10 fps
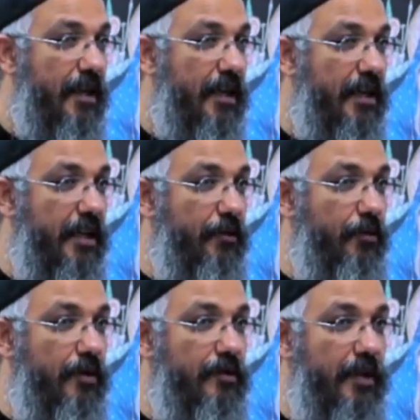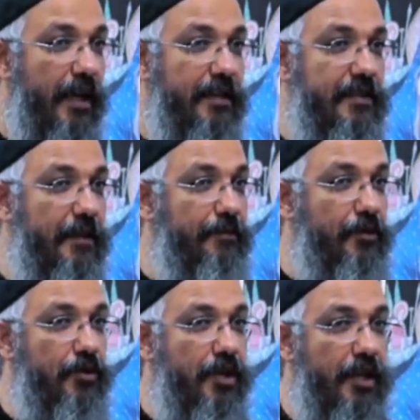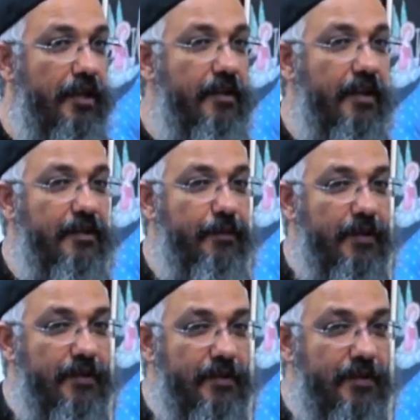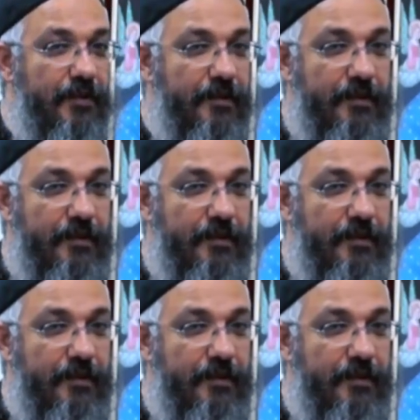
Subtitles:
and he would accept to share the expense.